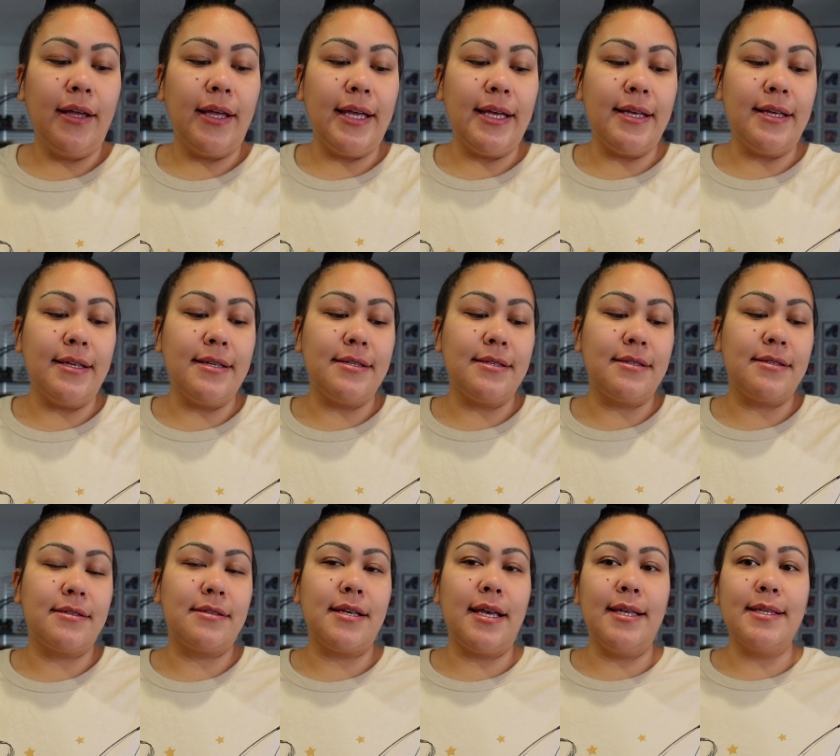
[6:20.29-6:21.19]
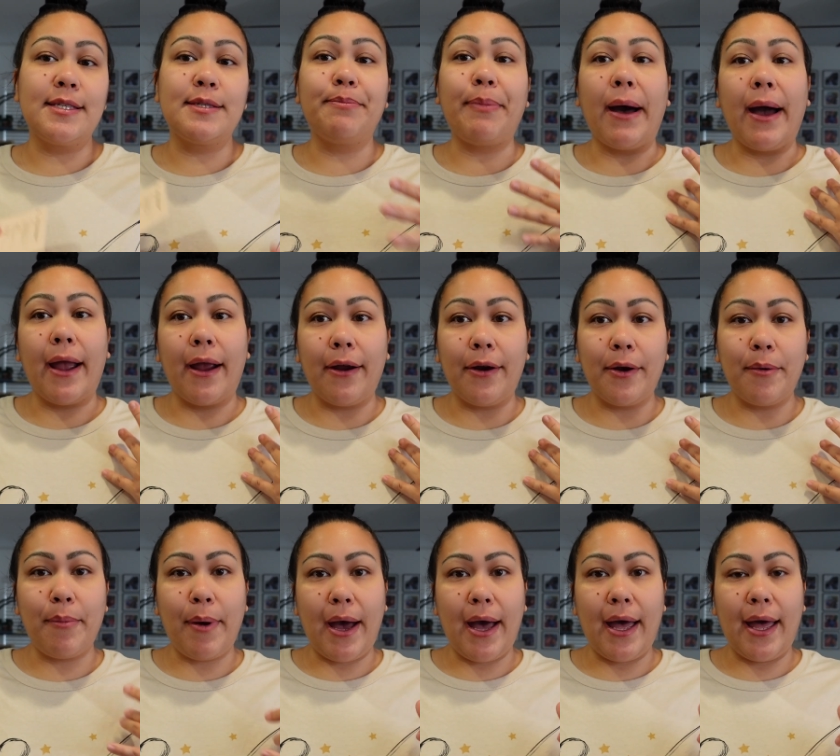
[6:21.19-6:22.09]
is
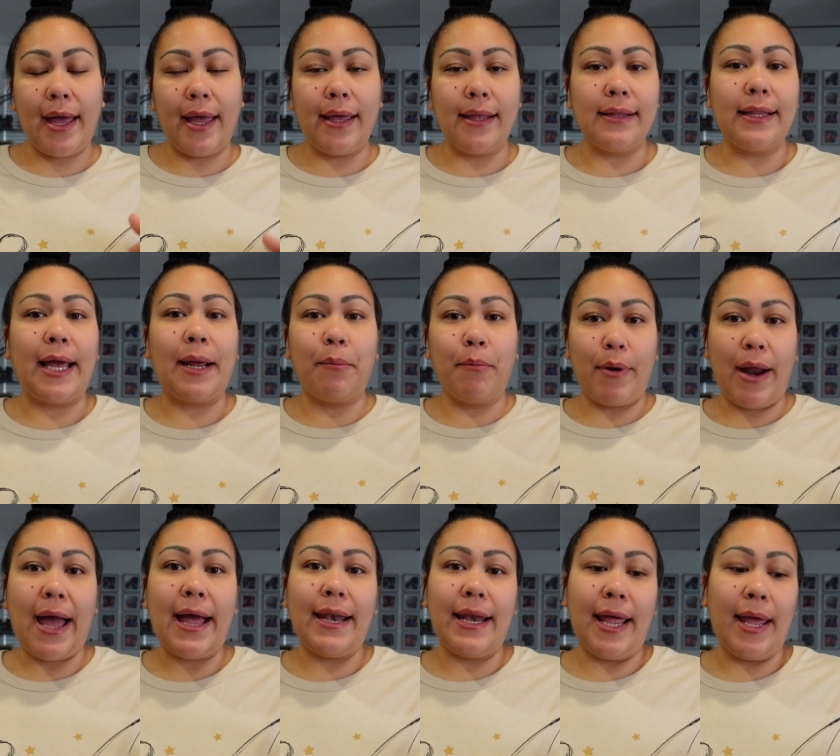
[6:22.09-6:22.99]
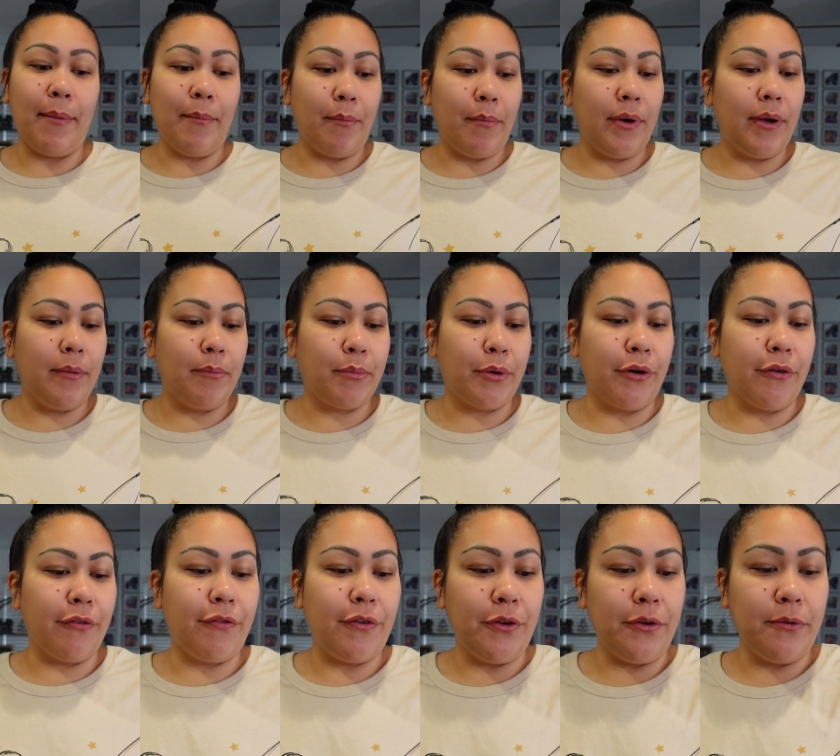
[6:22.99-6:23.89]
inspired by like brand name
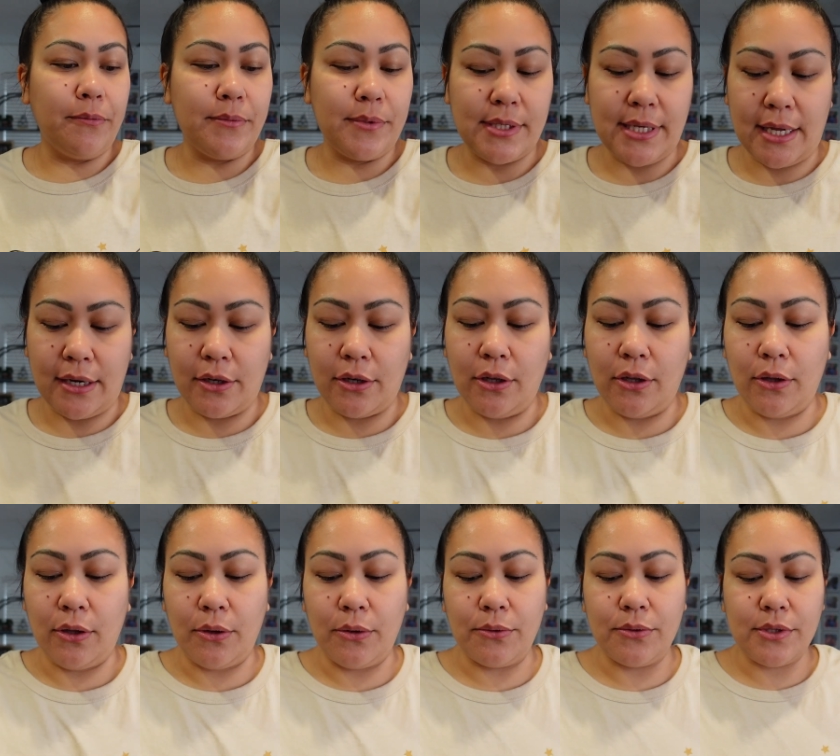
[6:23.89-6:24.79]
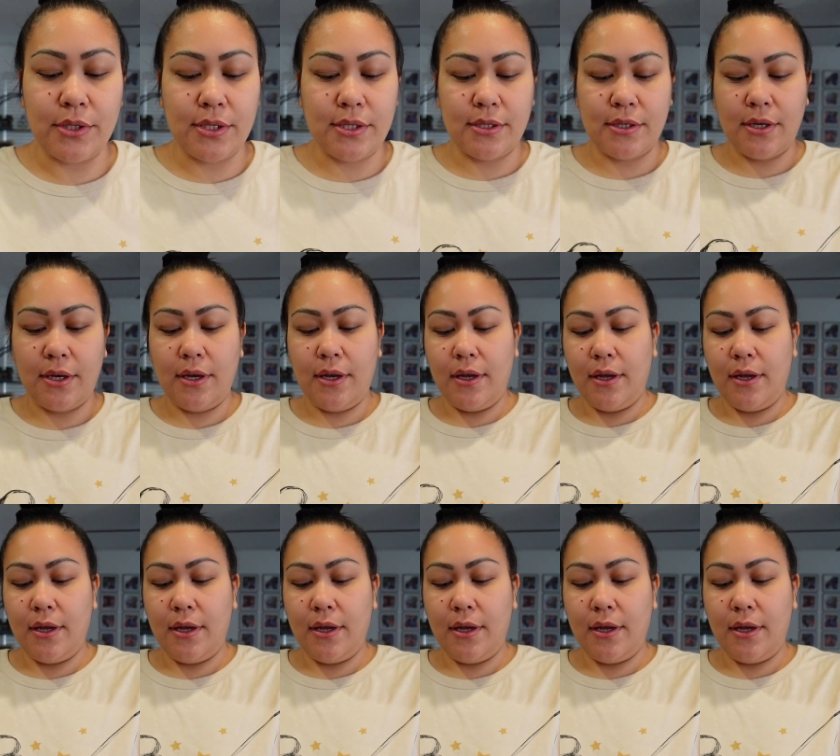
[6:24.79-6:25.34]
perfumes and colognes.